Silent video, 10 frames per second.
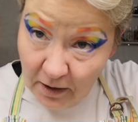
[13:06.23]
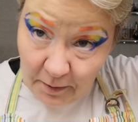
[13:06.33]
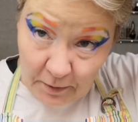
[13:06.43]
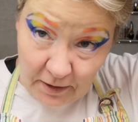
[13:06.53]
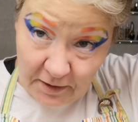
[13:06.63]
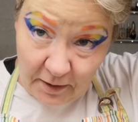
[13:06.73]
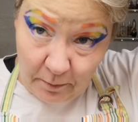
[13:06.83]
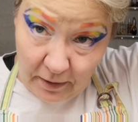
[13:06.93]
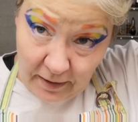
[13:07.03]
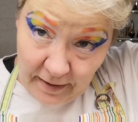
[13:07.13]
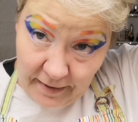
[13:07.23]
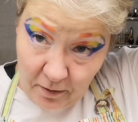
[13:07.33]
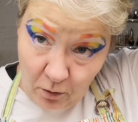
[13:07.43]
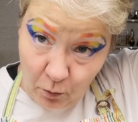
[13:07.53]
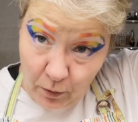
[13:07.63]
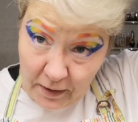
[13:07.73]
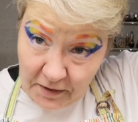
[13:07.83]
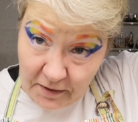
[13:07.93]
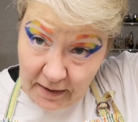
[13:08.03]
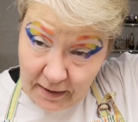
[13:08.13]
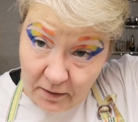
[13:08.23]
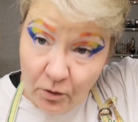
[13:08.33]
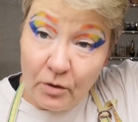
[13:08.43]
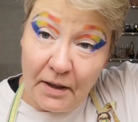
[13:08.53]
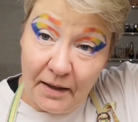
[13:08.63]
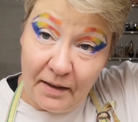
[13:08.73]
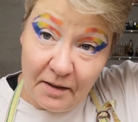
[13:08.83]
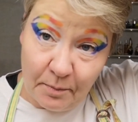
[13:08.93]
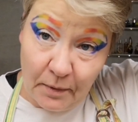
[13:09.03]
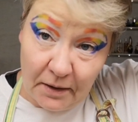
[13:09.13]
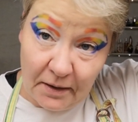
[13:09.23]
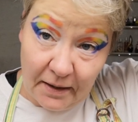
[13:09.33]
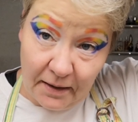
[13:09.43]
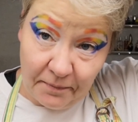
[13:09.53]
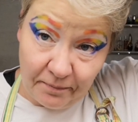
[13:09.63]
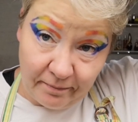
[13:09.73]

I'm cutting my hair on Wednesday. Today is Monday.